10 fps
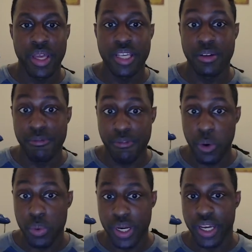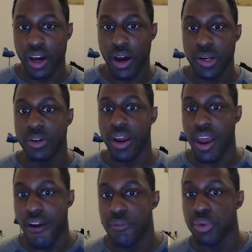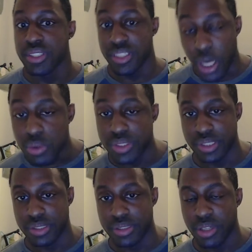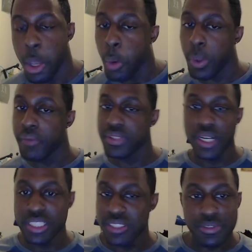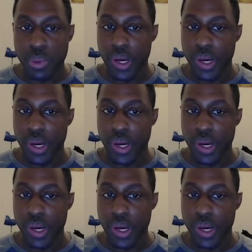is unfolding under everyone's noses. We have tons of